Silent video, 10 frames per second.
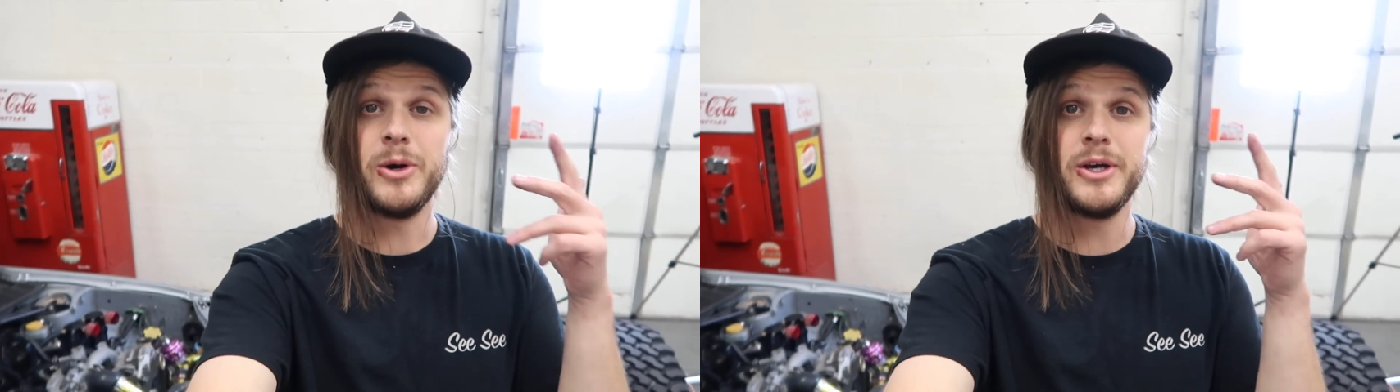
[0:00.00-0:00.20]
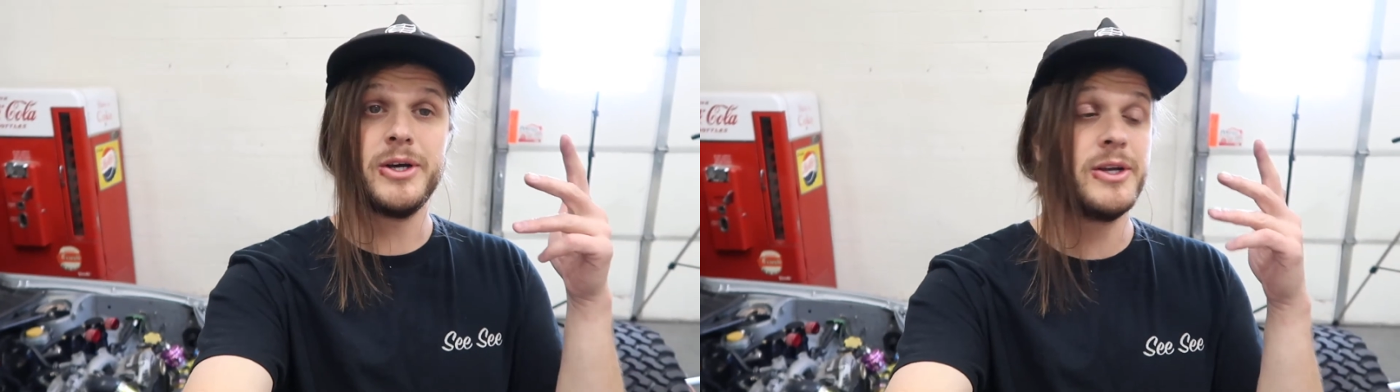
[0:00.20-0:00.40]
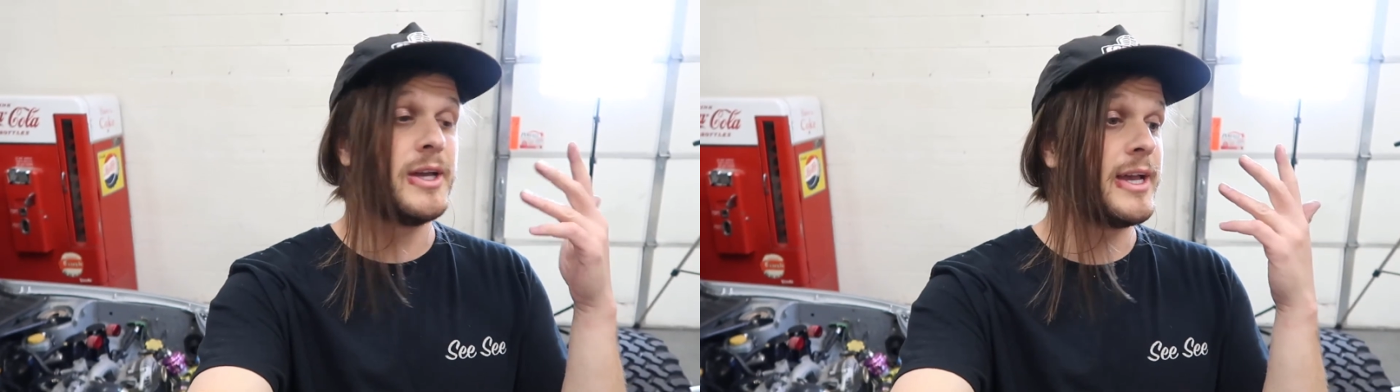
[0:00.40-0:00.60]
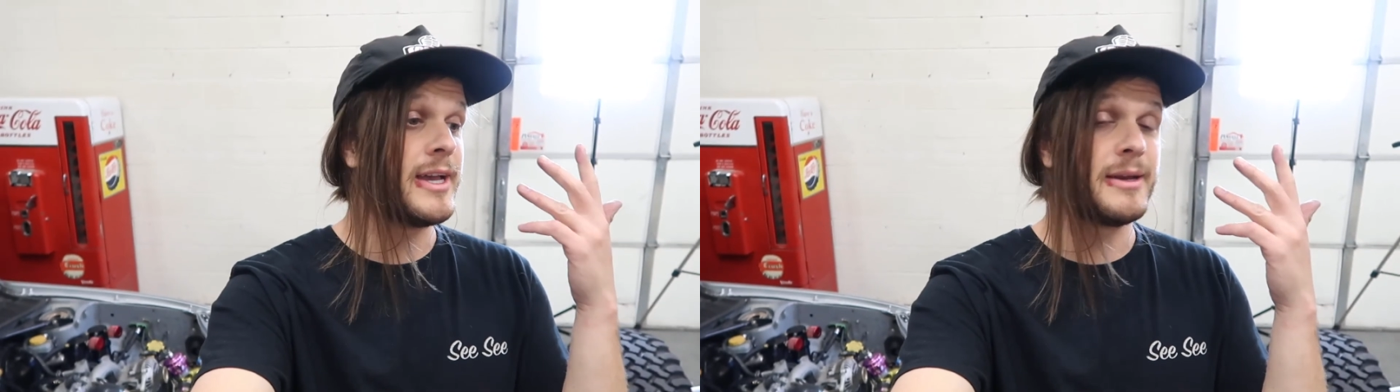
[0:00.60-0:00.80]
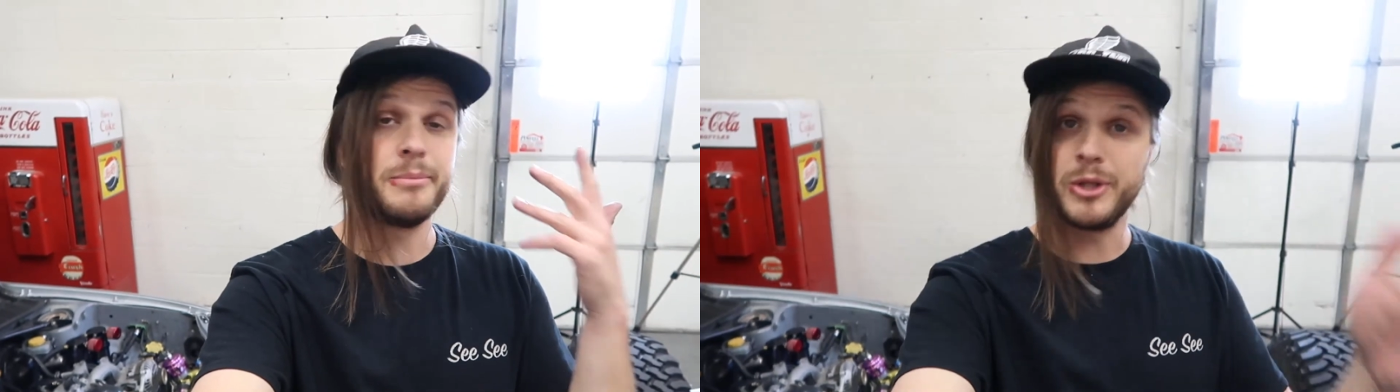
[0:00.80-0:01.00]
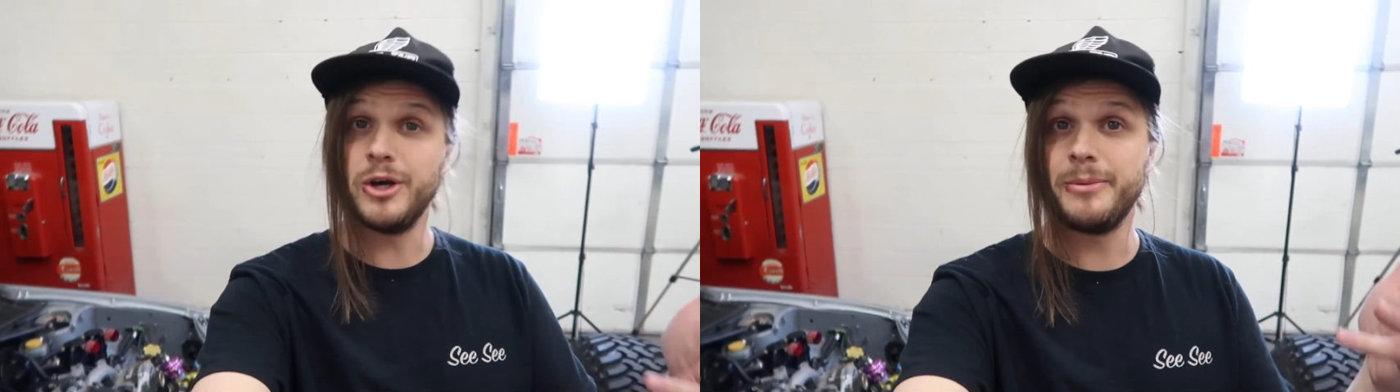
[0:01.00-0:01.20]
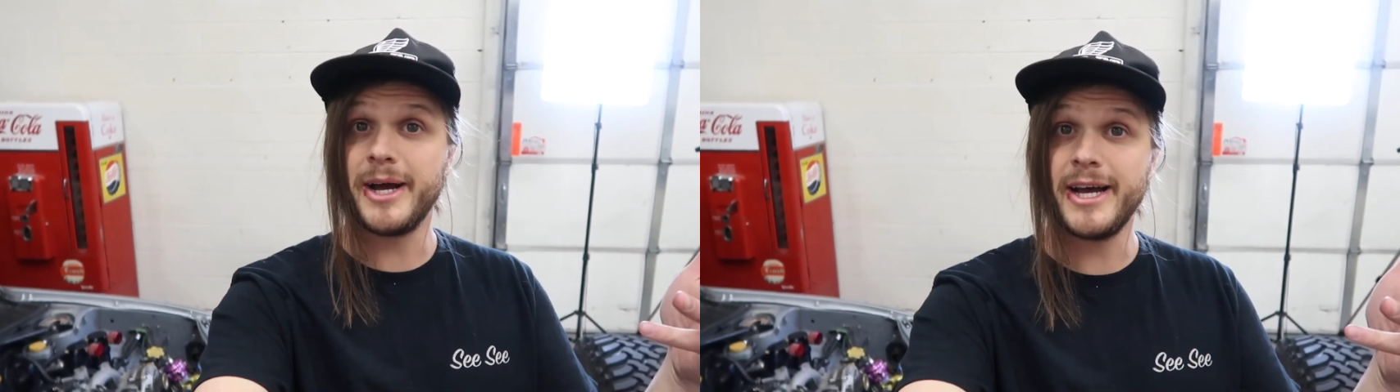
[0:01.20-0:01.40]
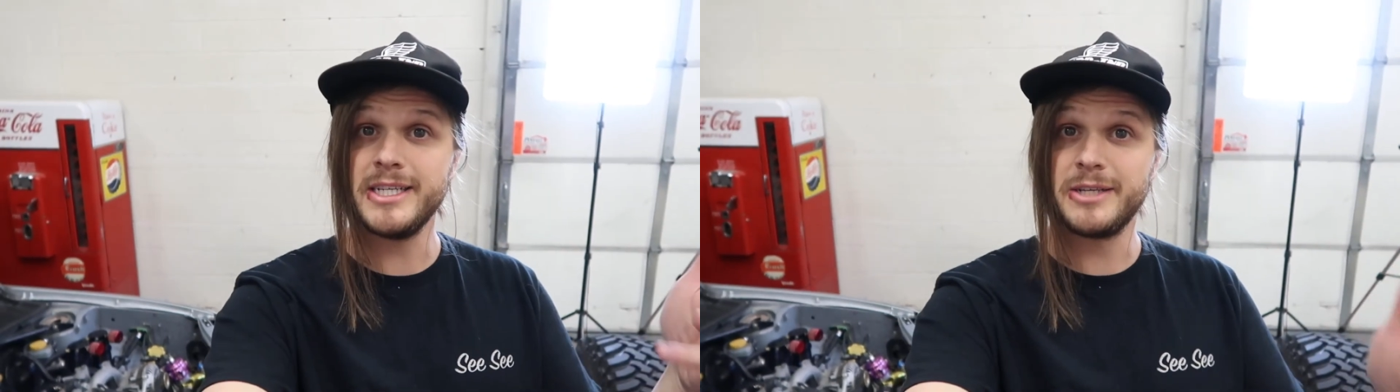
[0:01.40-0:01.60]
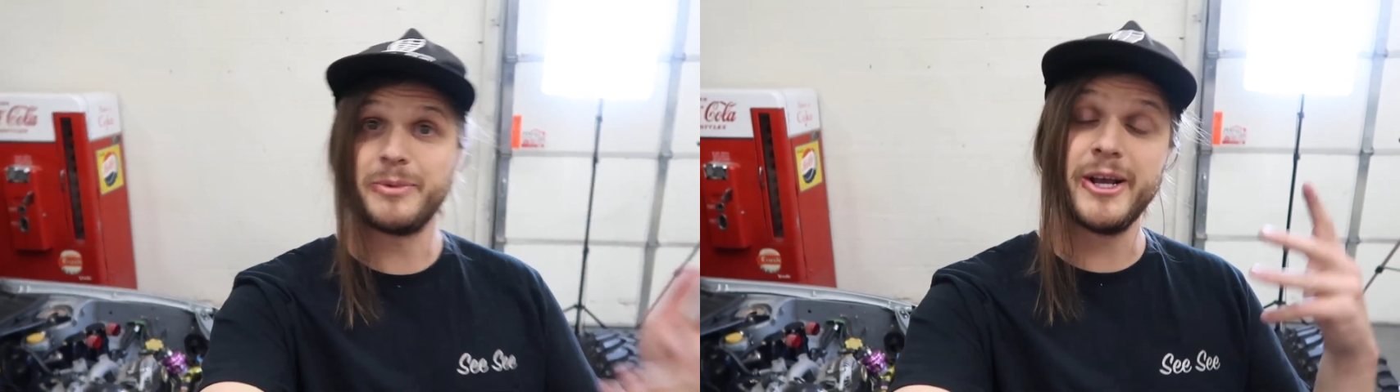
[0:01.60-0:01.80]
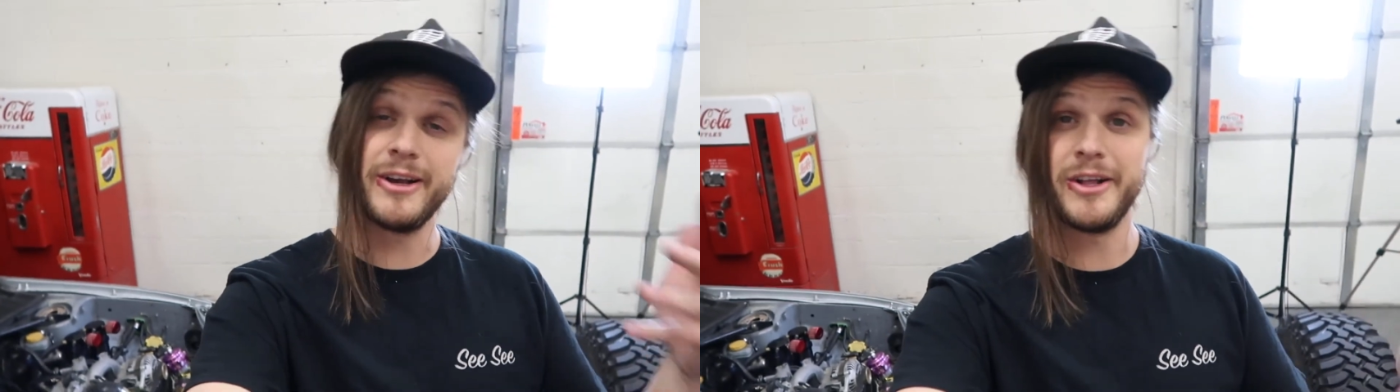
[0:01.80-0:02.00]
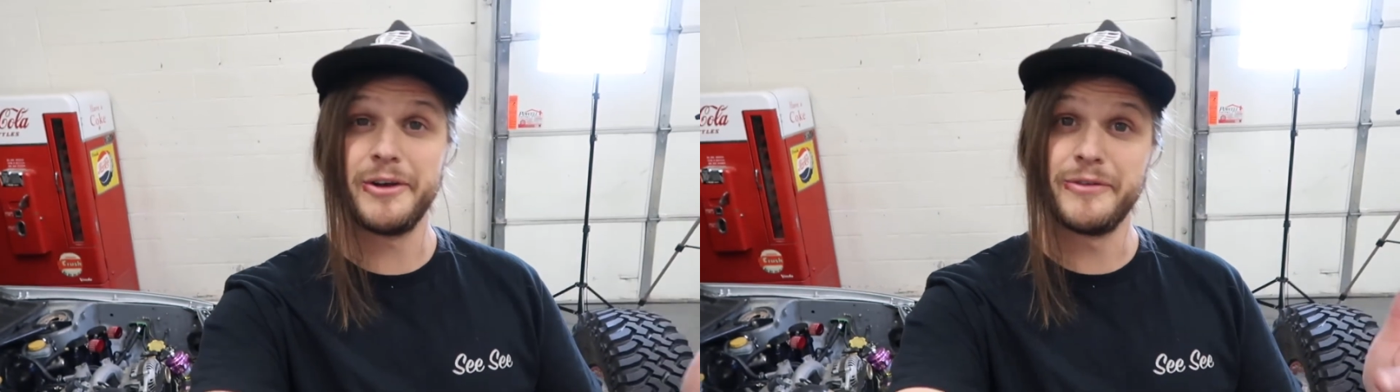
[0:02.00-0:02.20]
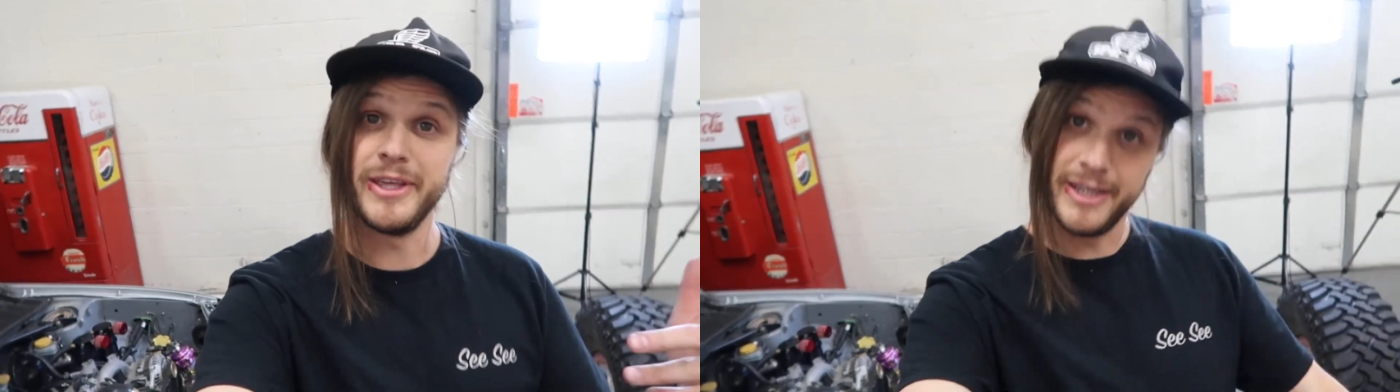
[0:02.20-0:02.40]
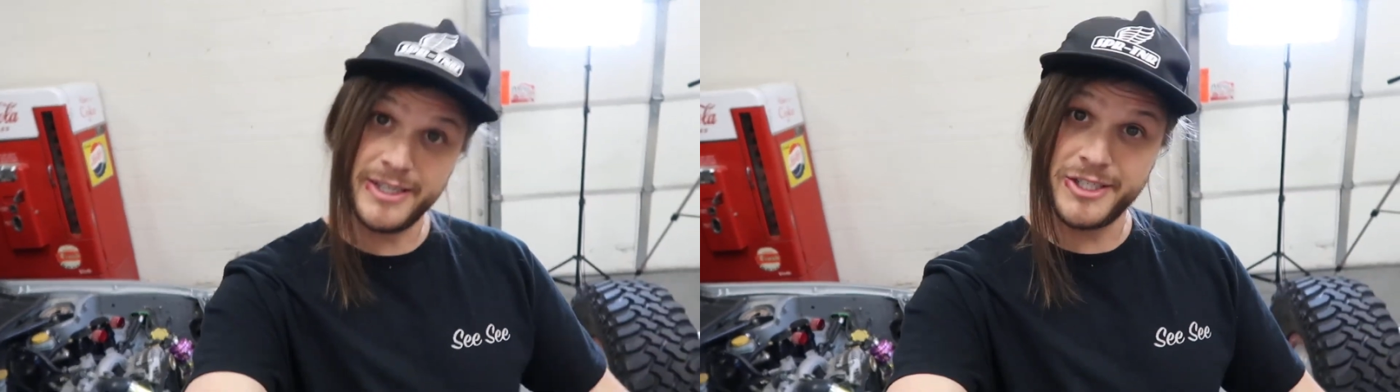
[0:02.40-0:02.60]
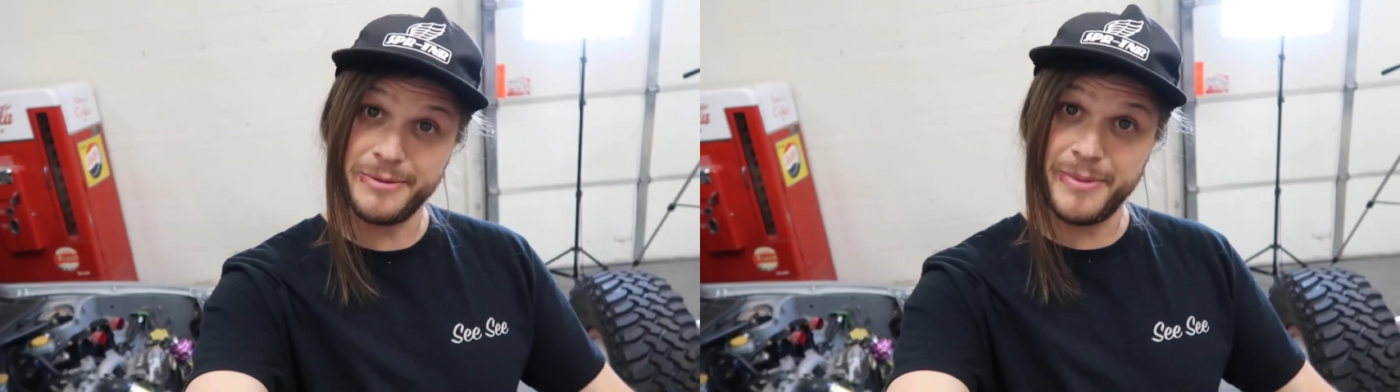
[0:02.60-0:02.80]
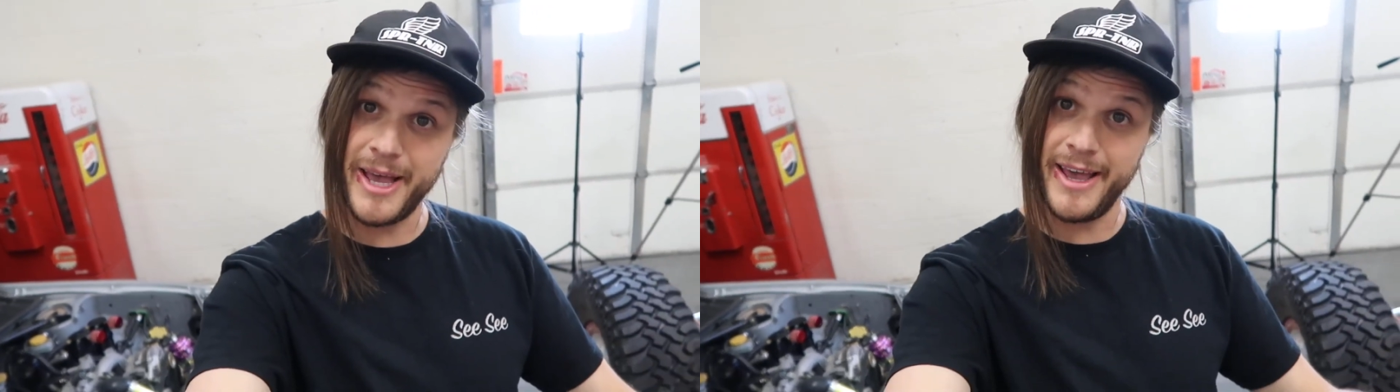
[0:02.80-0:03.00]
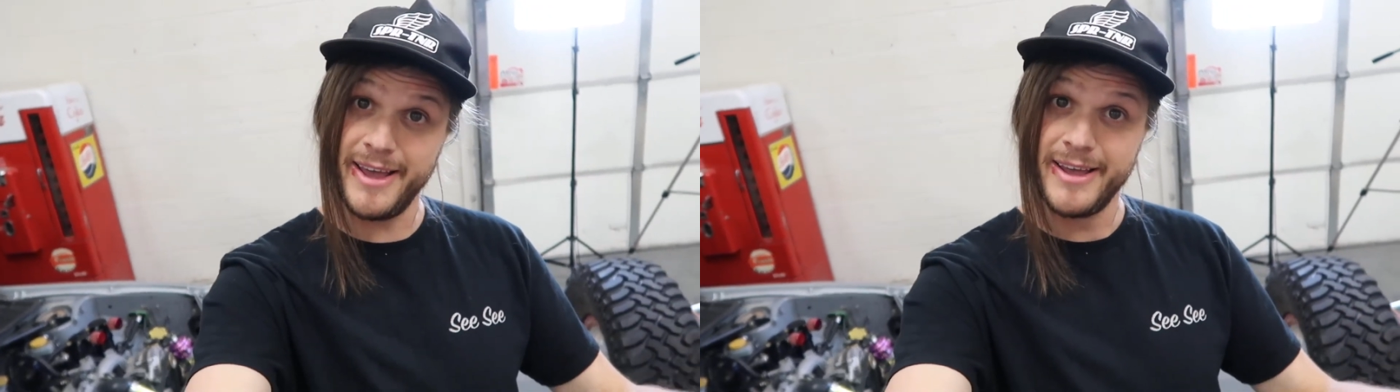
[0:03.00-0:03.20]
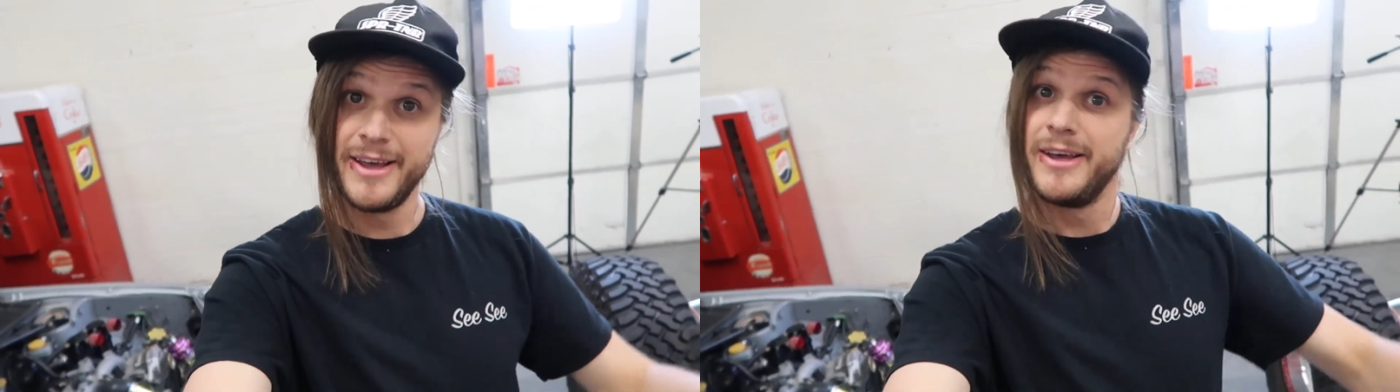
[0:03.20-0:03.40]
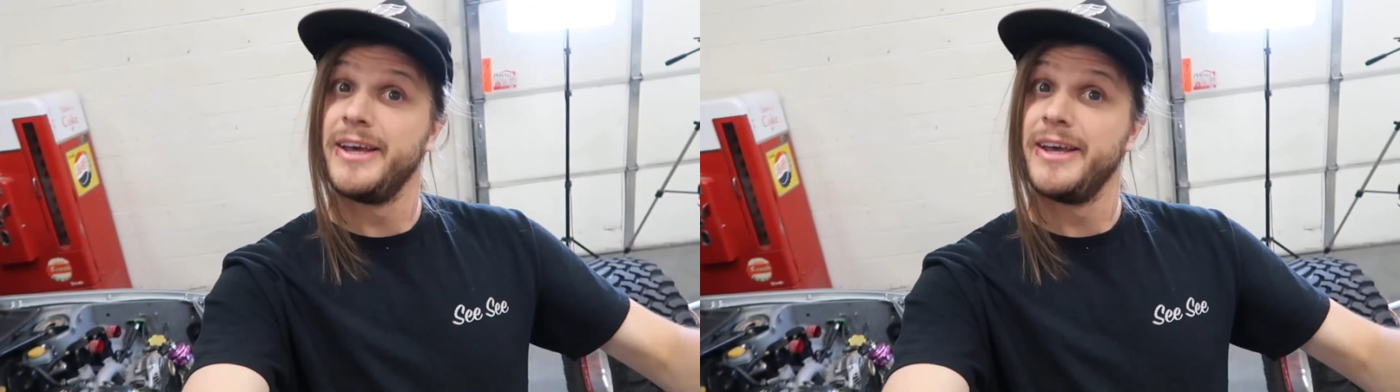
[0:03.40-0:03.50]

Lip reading: oil and blow-by spraying all over the engine bay